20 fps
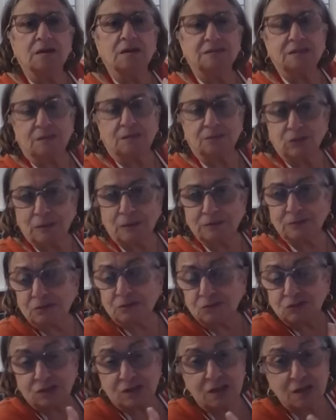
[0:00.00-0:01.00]
Sometimes
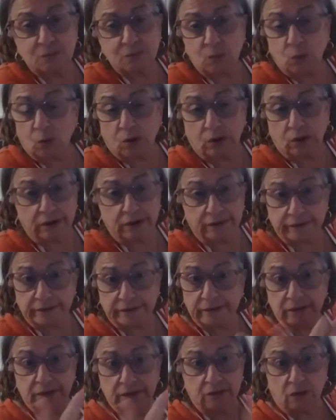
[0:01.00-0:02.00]
it'll take more,
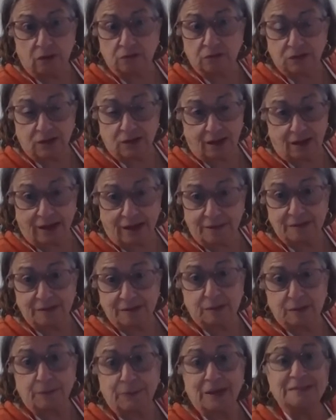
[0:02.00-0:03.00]
time.
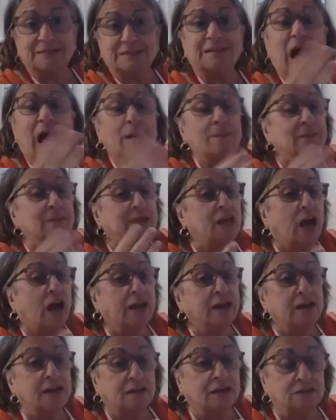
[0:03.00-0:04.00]
It depends on how many
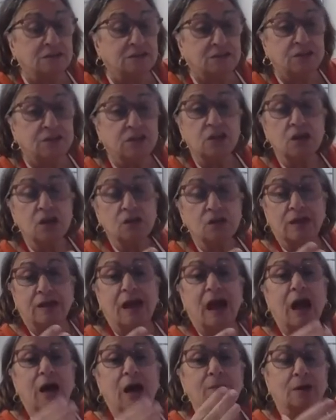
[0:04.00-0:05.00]
onions, like
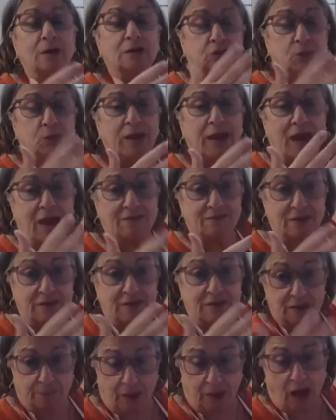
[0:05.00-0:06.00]
how much you have
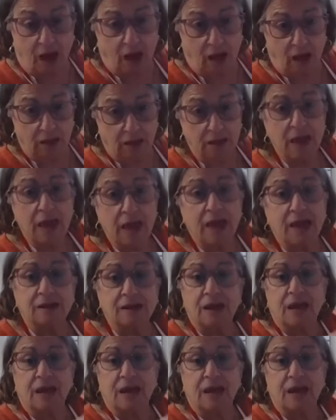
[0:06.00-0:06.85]
in the pot, and